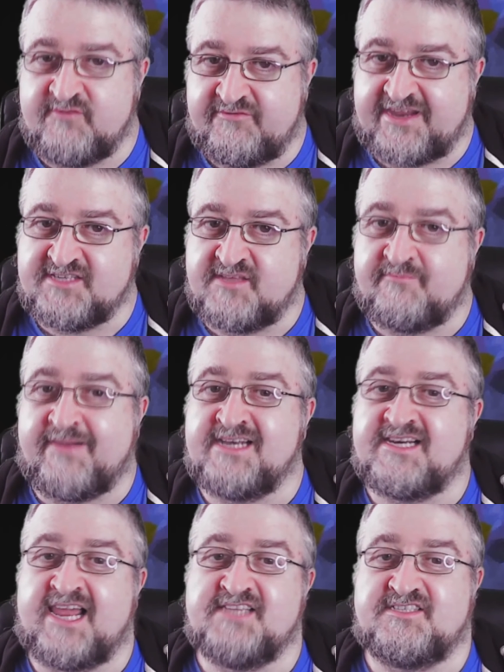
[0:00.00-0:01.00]
We find the bad
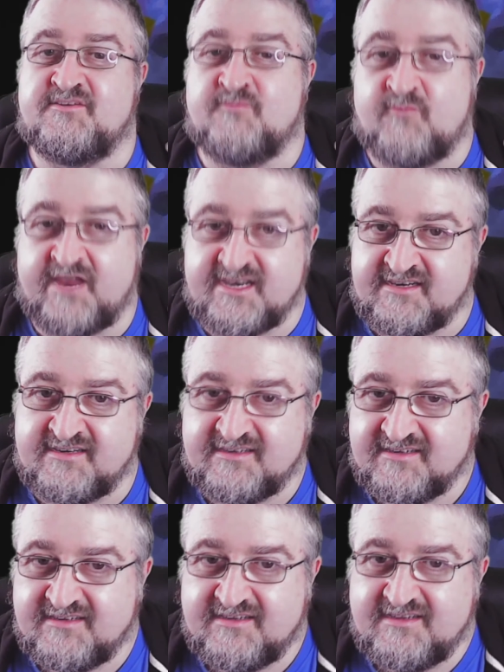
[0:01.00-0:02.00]
guys can win,
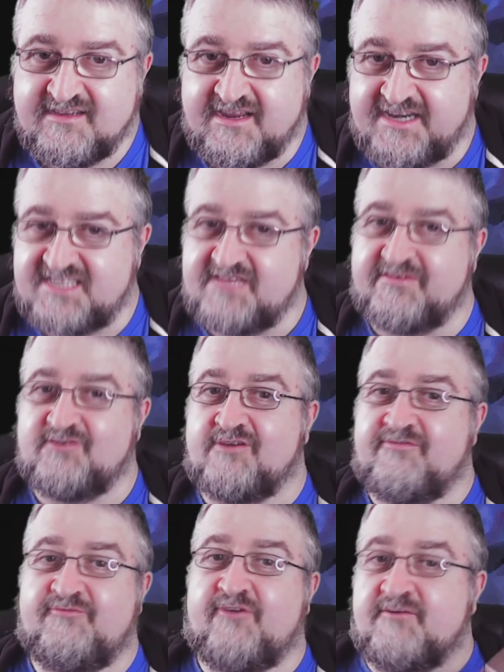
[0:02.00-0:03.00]
and he's having a lot
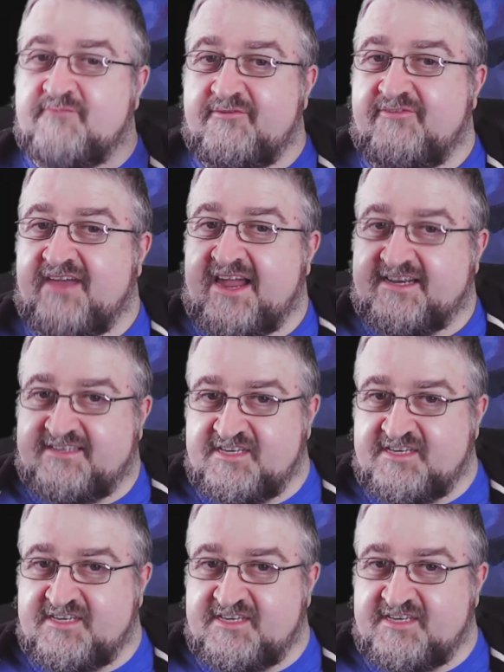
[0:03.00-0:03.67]
of fun with that.